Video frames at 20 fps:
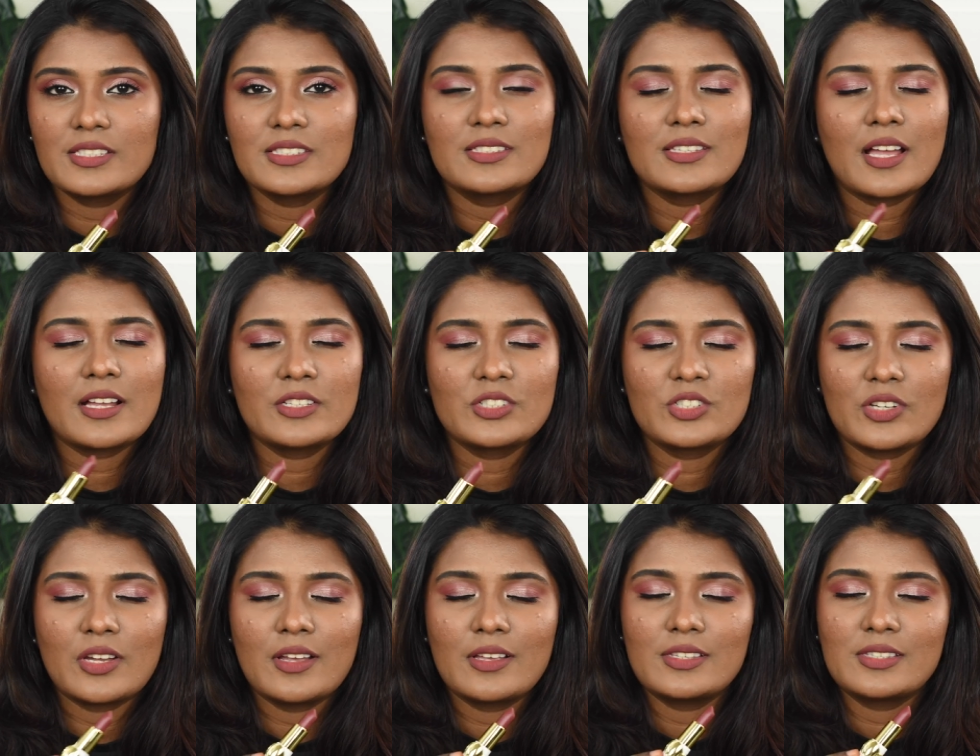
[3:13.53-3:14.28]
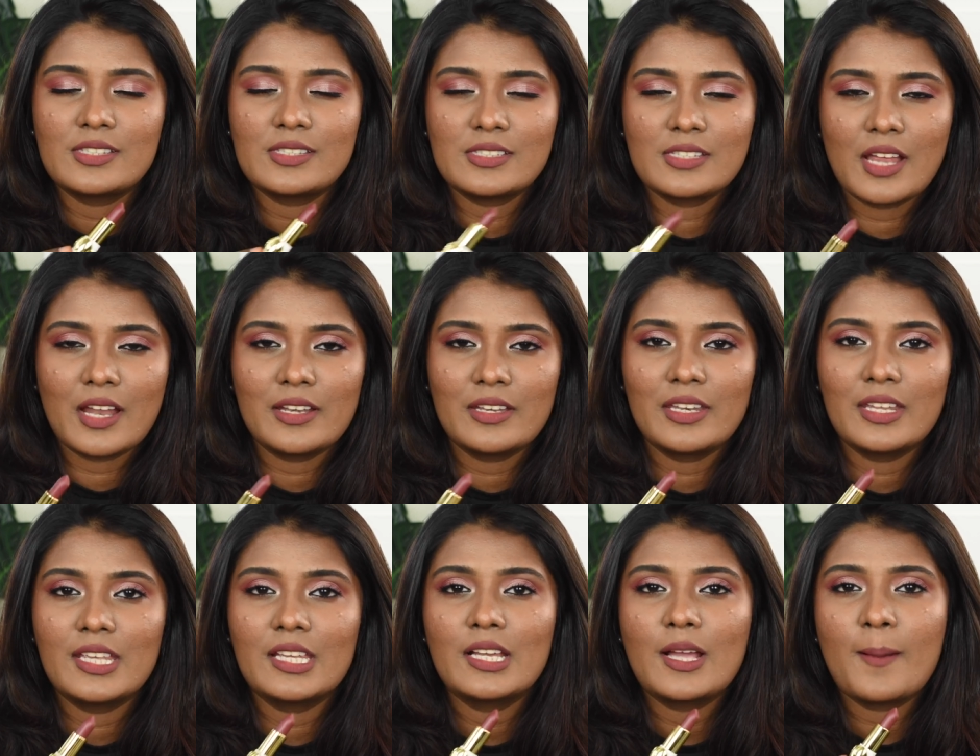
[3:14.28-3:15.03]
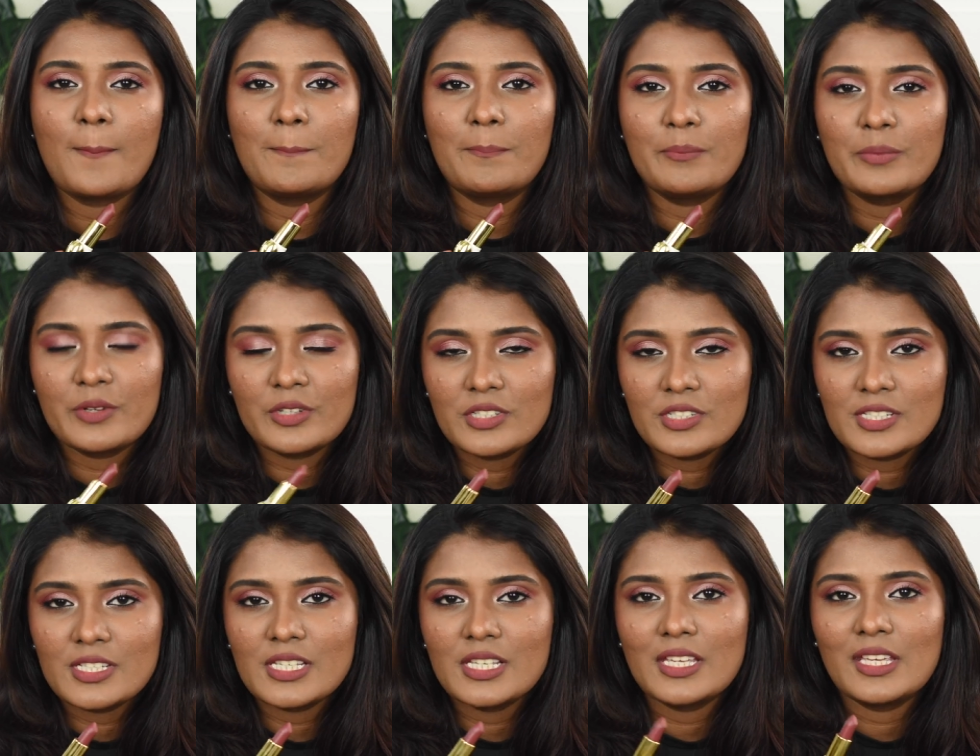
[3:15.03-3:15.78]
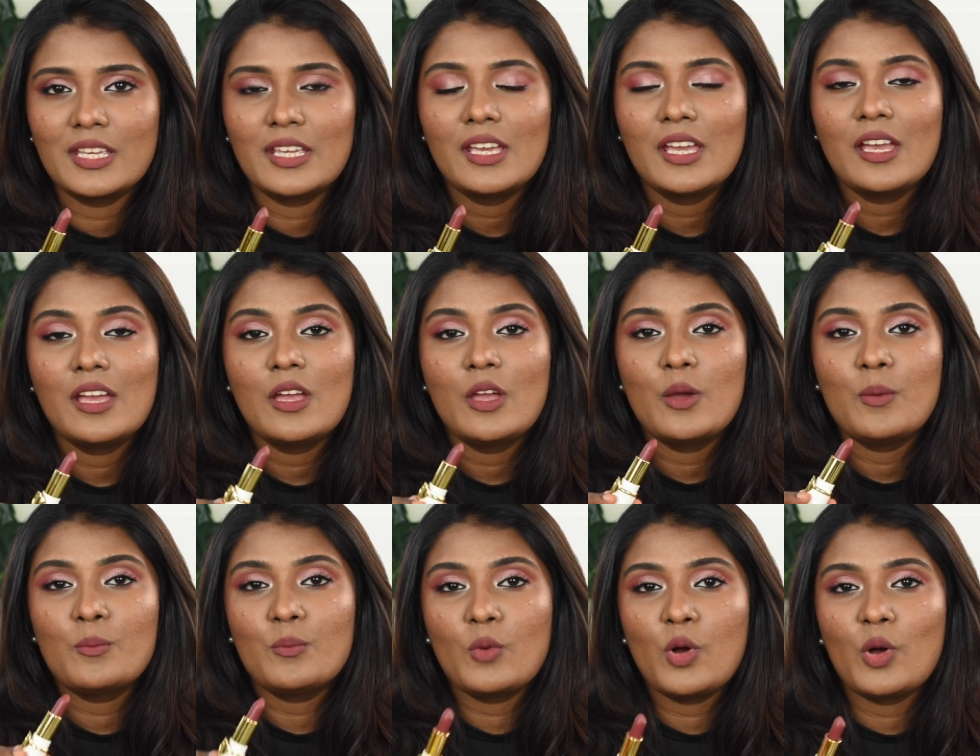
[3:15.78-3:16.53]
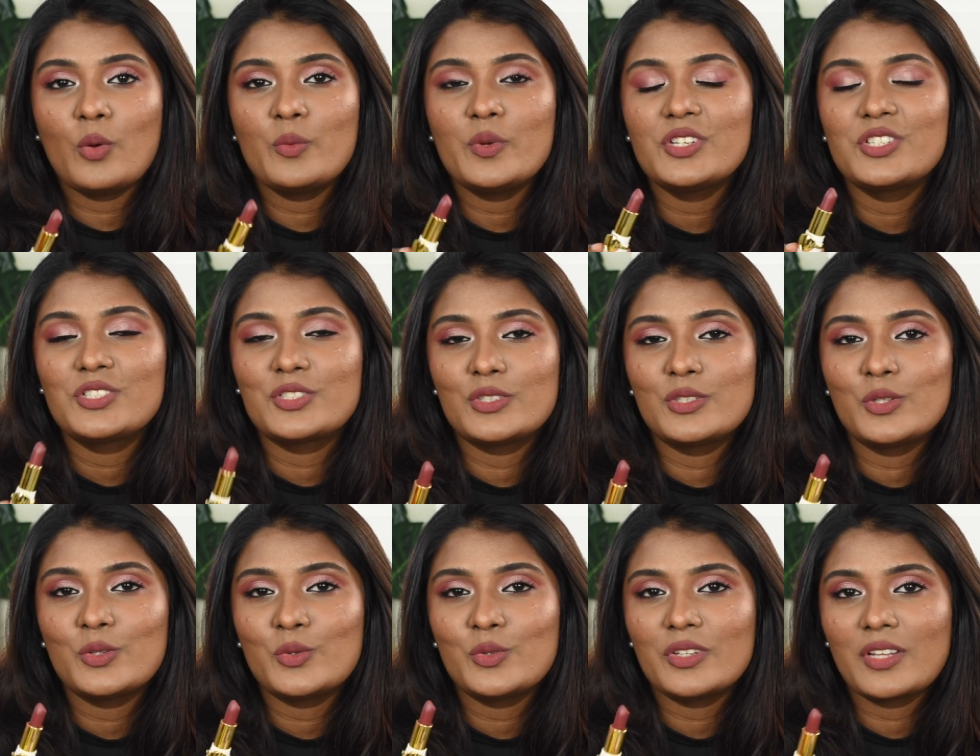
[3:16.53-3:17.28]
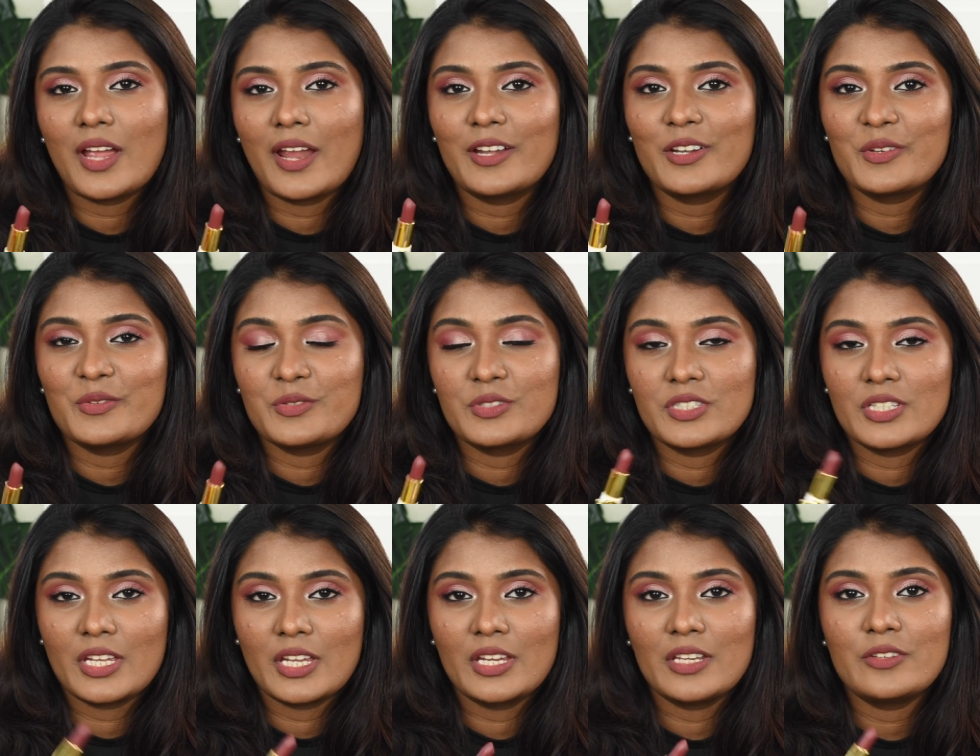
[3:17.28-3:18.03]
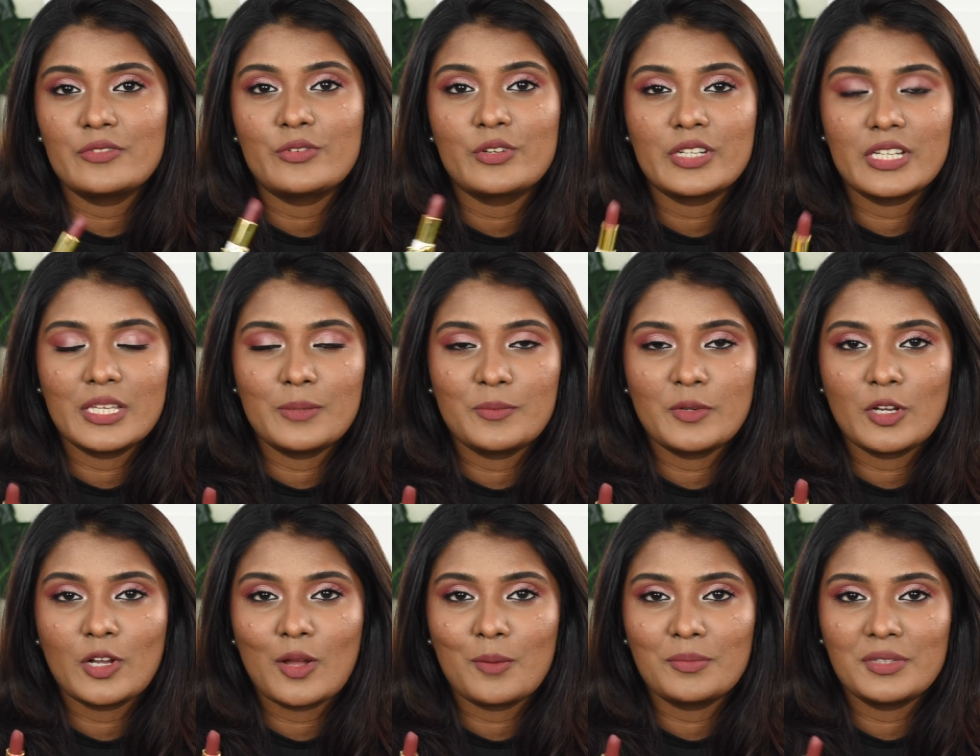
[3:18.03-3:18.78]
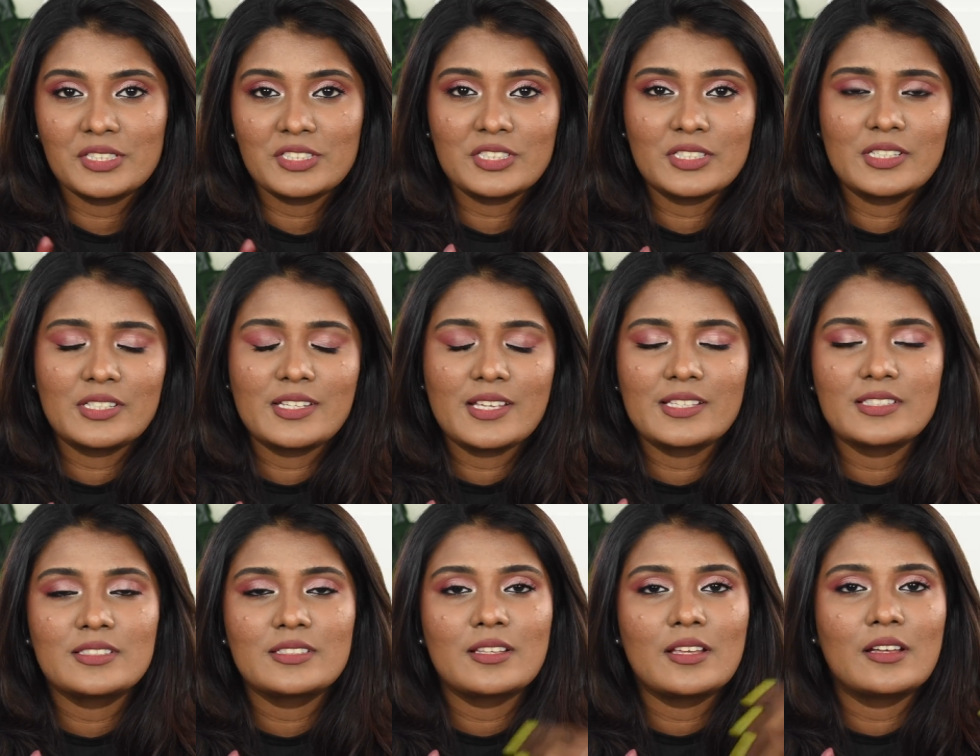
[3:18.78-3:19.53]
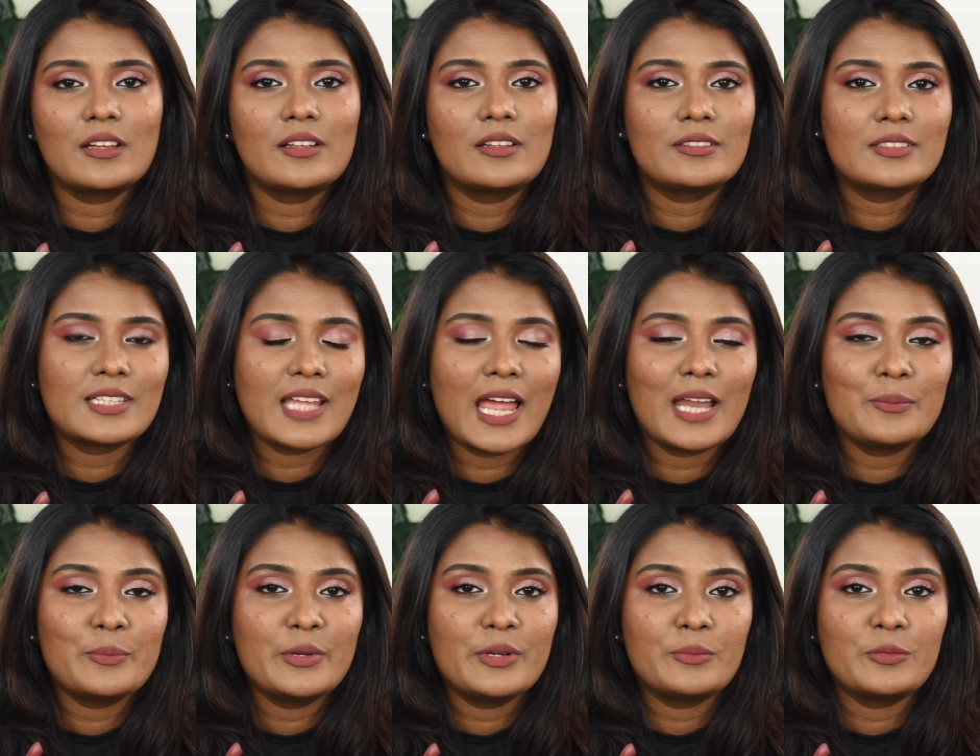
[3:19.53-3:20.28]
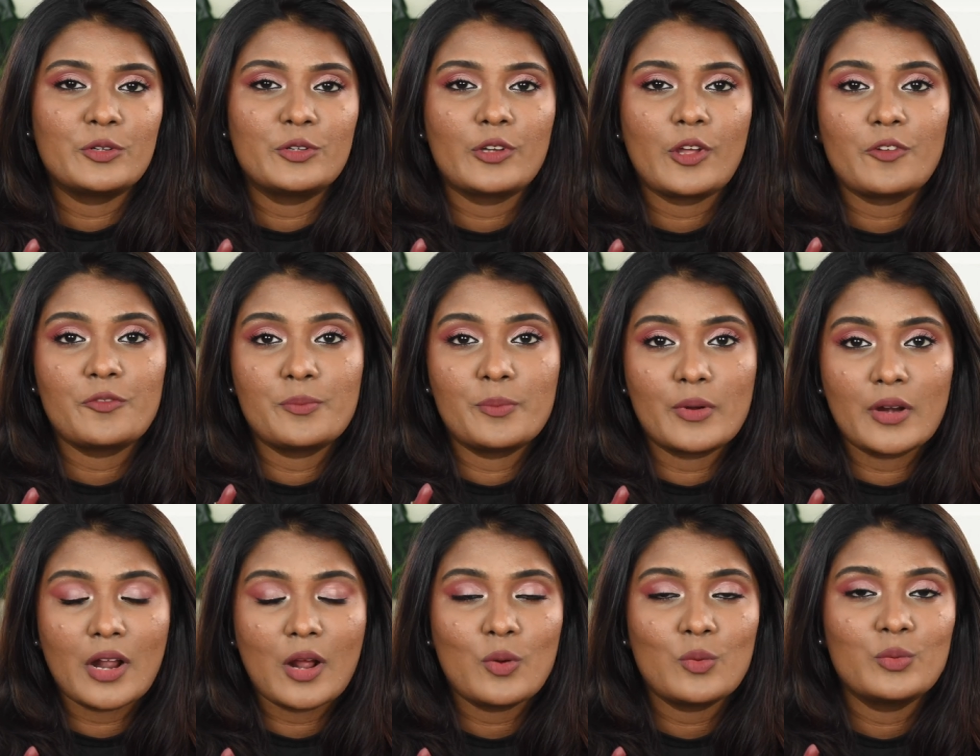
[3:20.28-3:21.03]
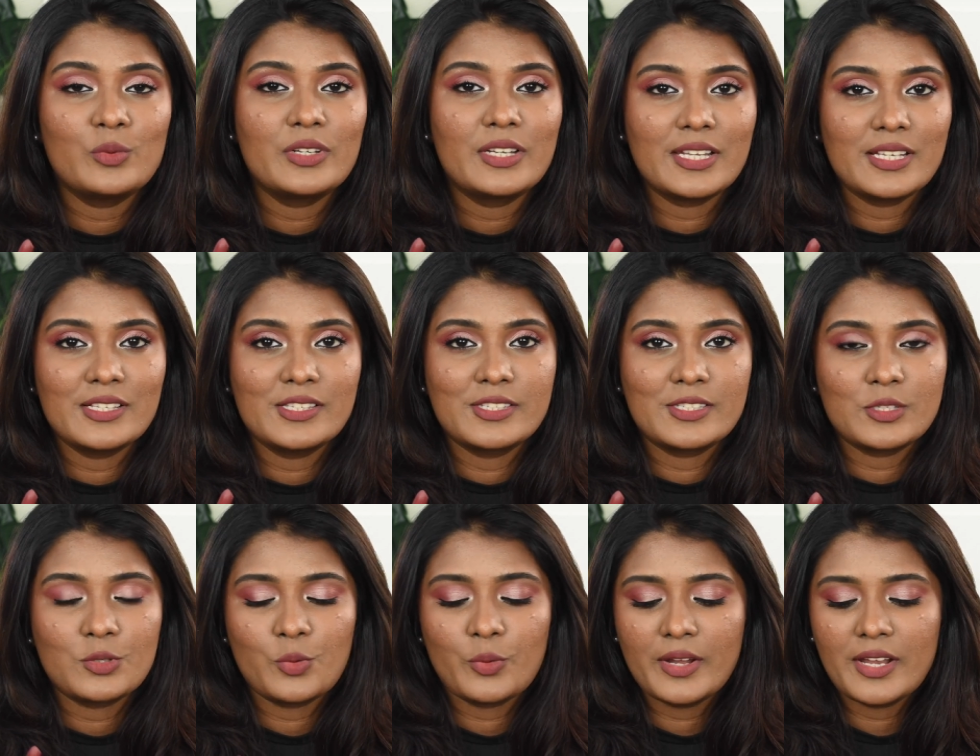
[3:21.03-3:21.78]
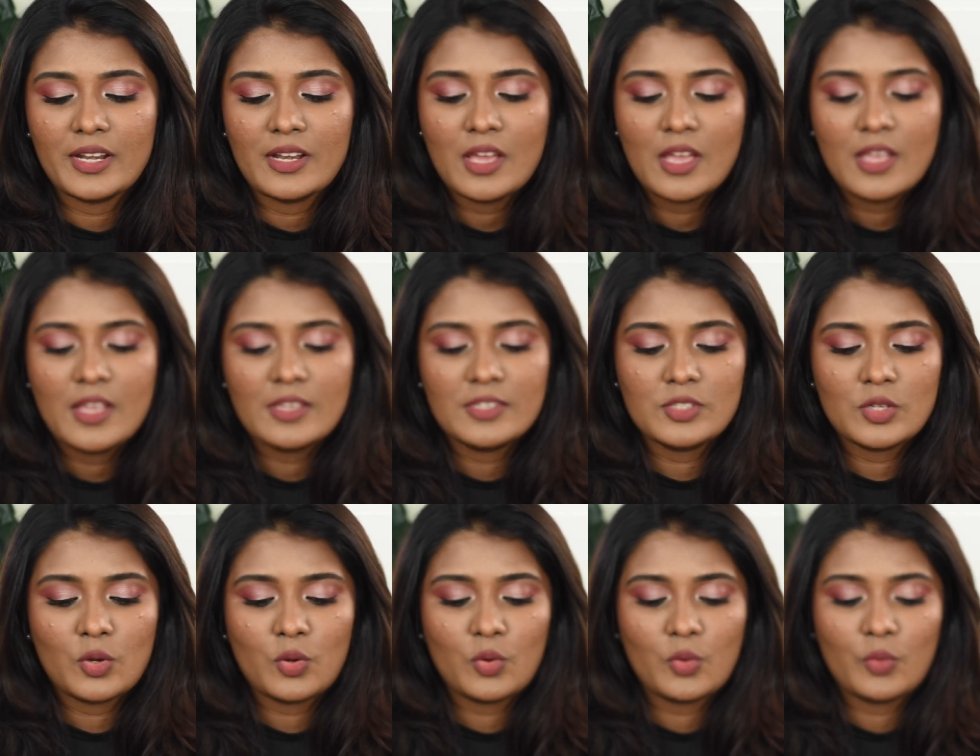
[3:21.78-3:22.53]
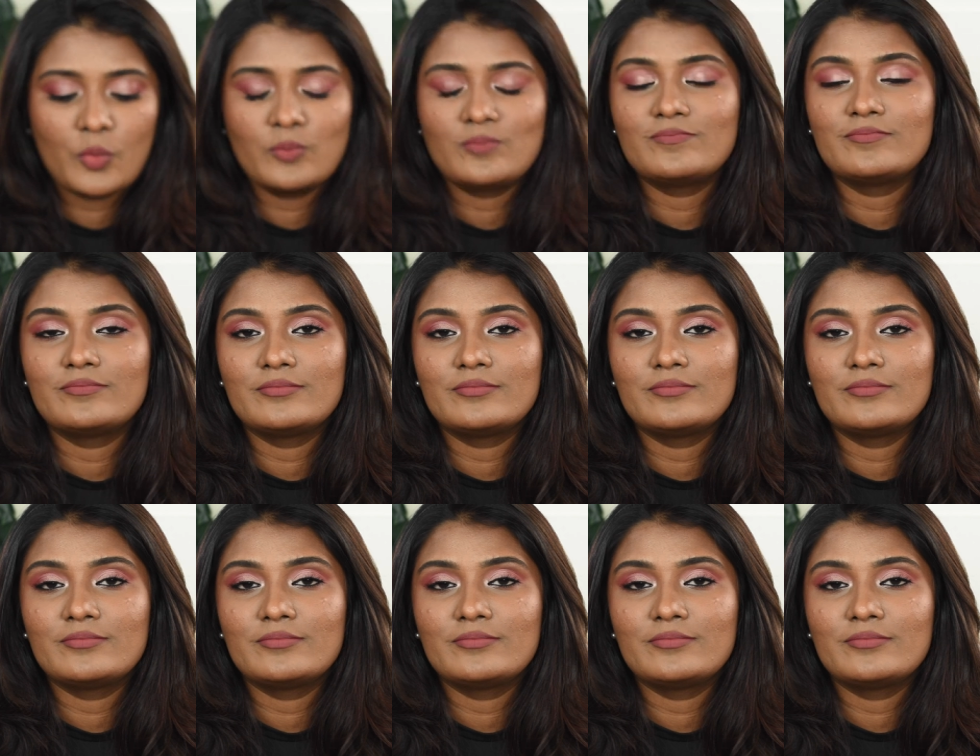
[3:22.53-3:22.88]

It's such a stunning, pretty, mauve-ish nude kind of shade for deeper complexion. It has a tad bit amount of brown tints to it. So